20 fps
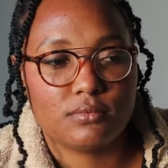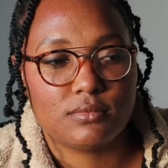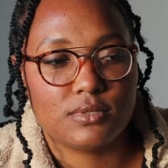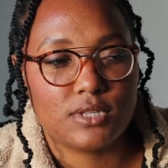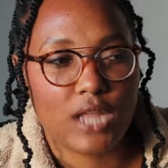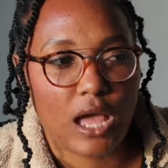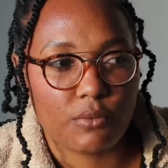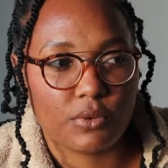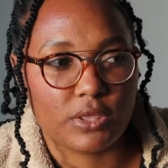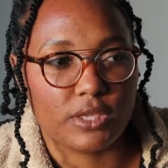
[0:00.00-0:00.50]

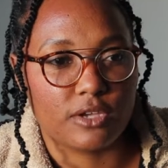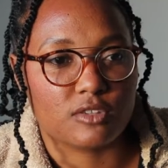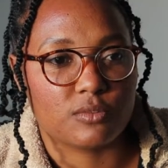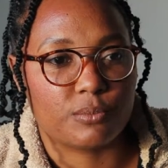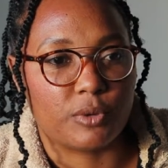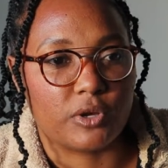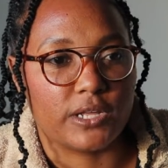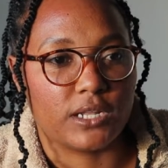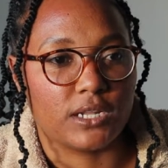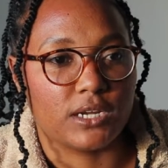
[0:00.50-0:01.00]
not really a
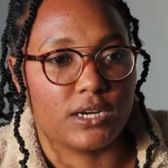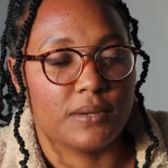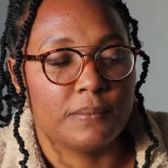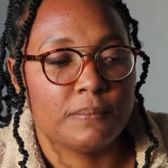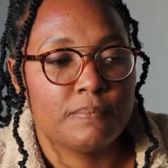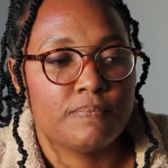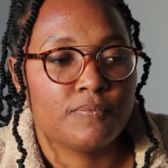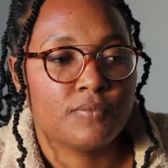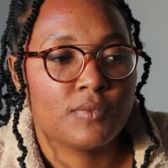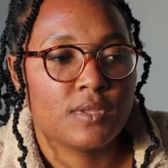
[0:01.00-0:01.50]
spoiler,
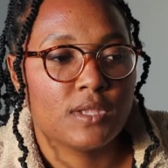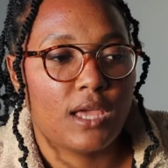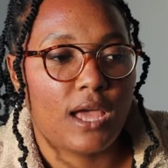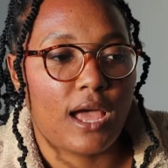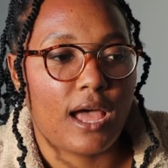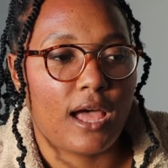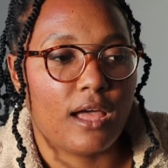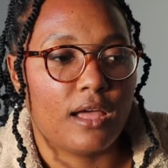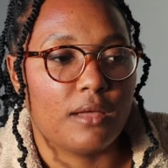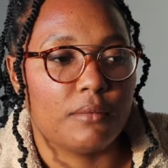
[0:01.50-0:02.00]

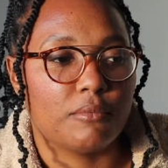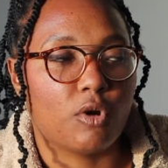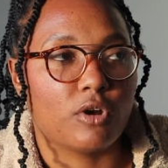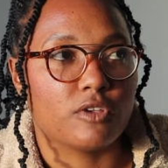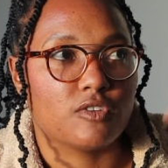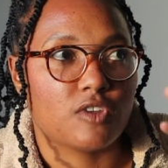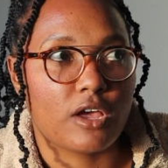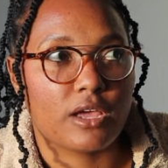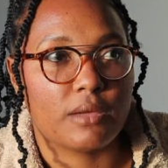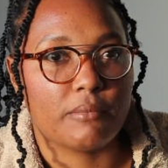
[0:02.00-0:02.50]
or
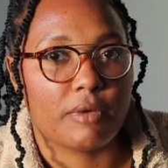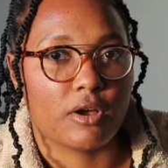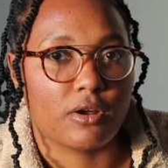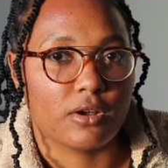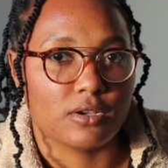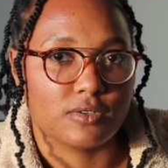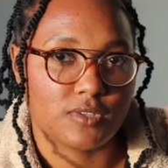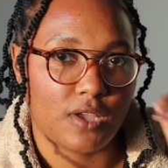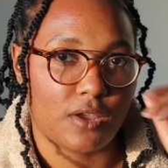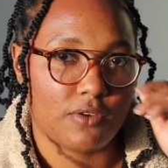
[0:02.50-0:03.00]
is talking about
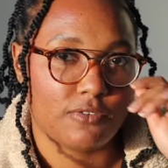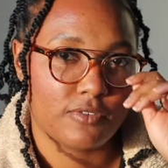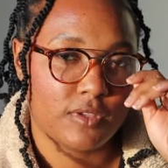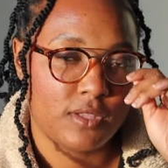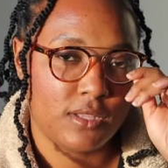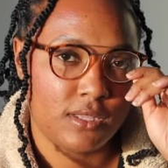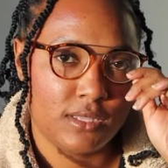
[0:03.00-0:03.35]
herself.